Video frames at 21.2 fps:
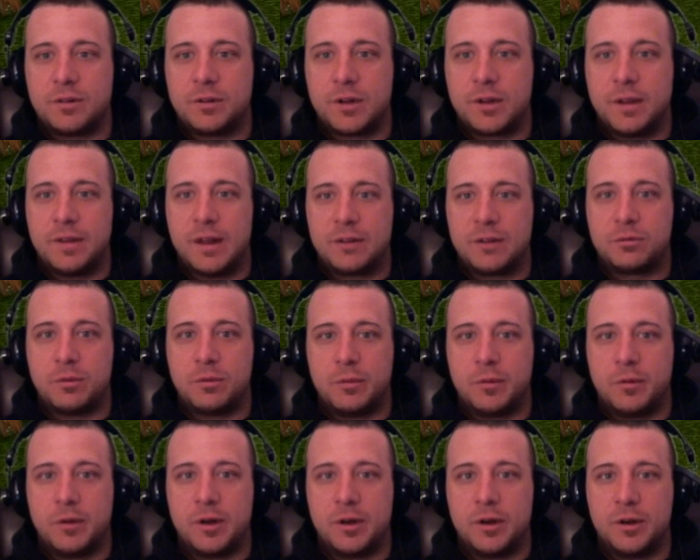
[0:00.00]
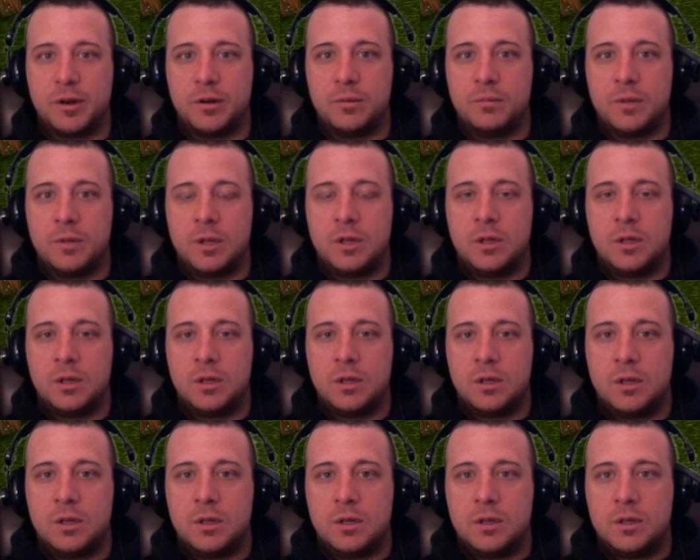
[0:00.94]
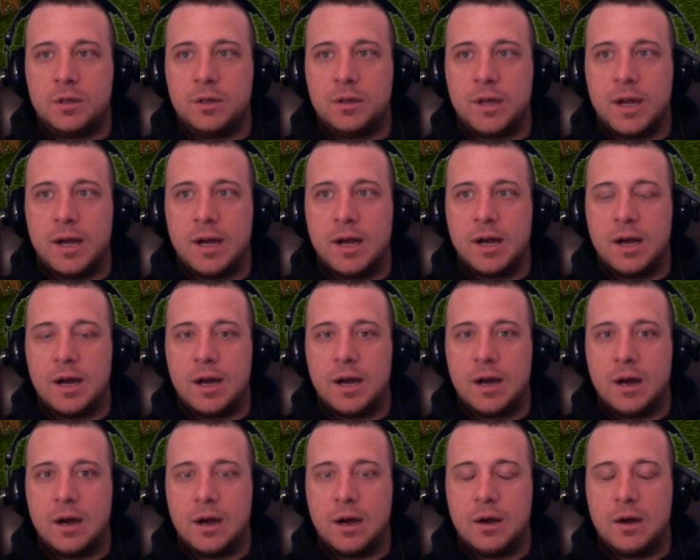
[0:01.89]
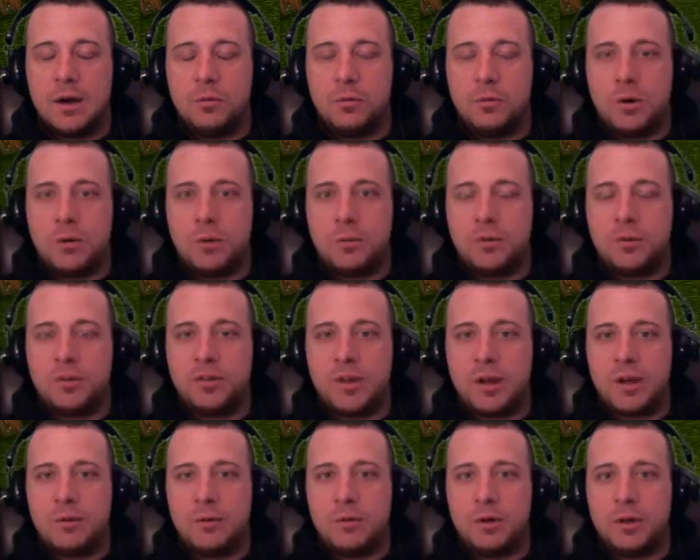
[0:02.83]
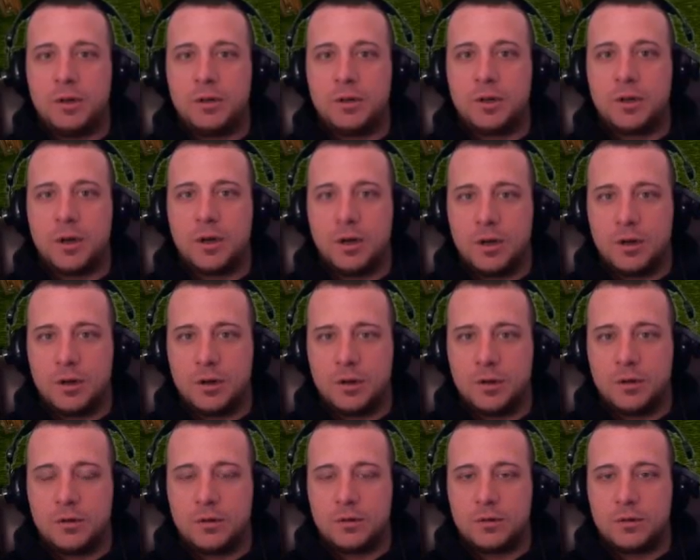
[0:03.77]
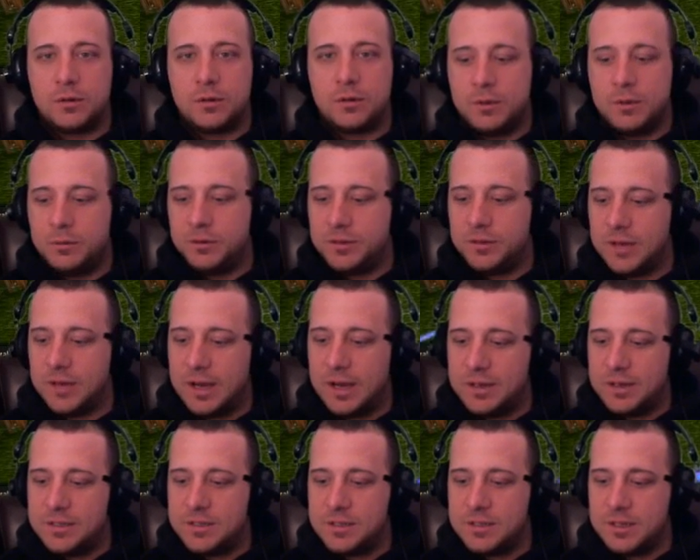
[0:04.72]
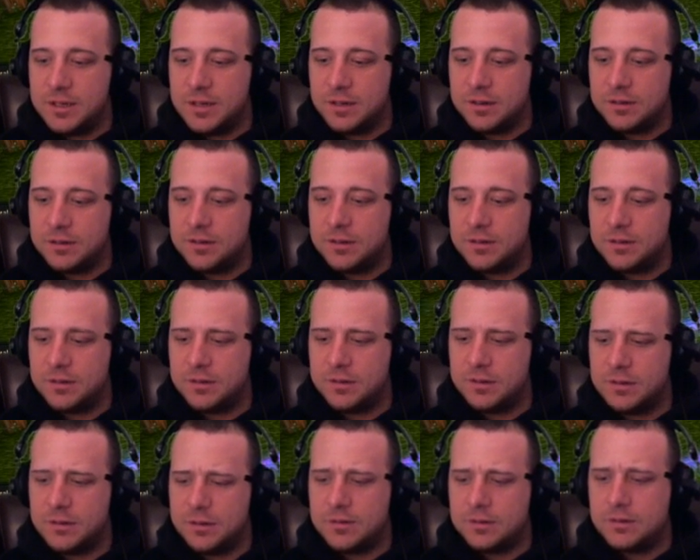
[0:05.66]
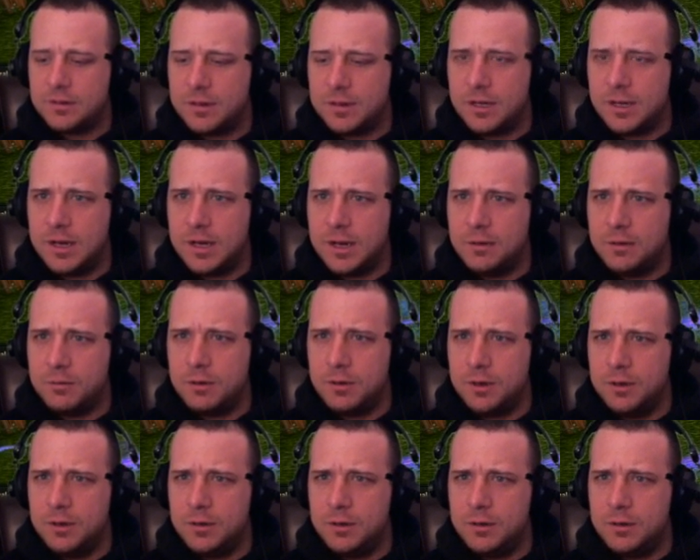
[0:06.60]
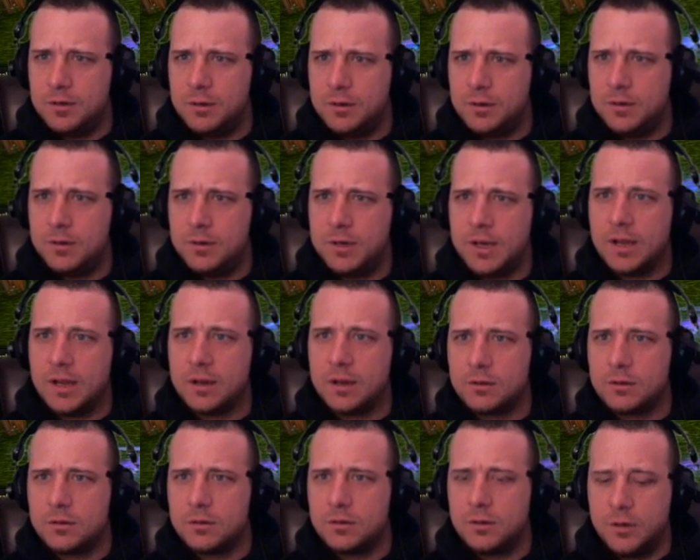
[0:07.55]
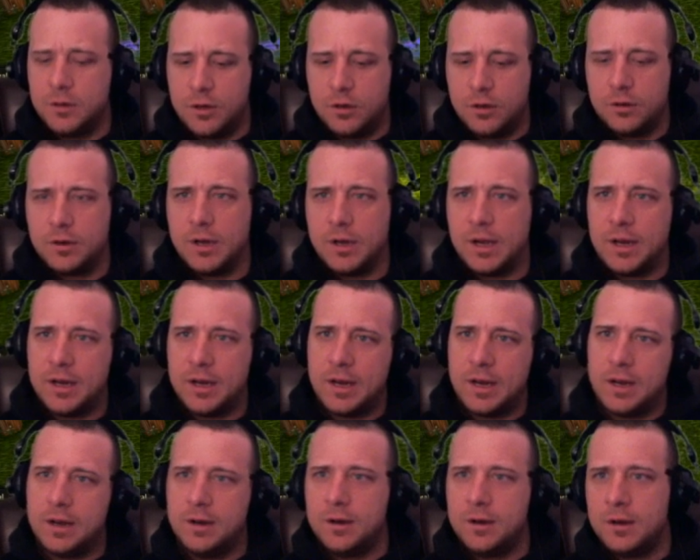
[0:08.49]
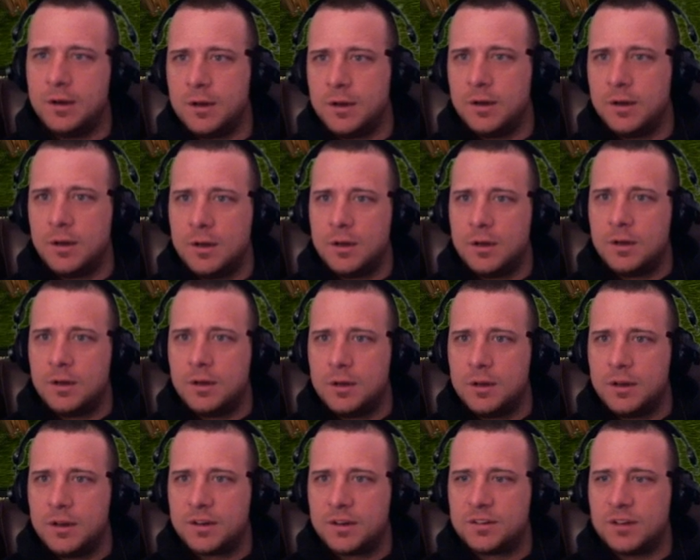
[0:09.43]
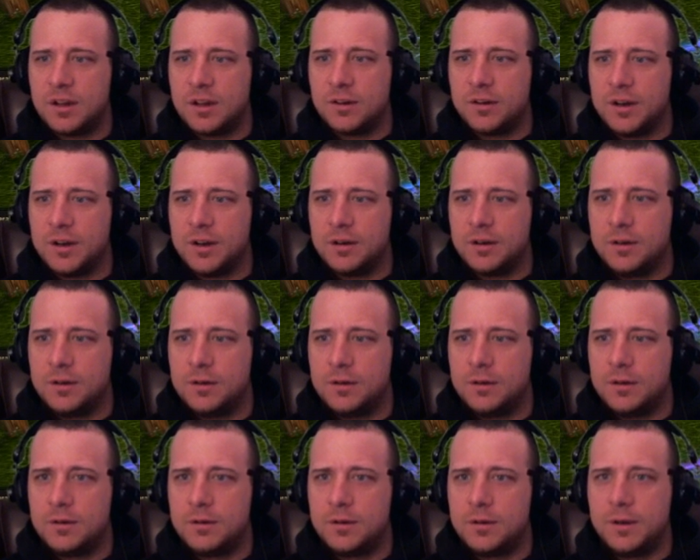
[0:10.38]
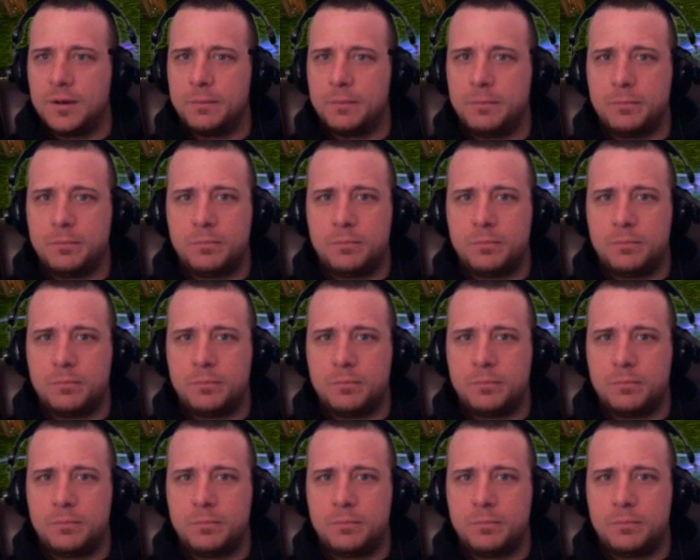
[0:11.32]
Okay, that's what we want to do. Now, what was that one called? It was 96981? Yeah. Or no, 98 accelerated. Yep.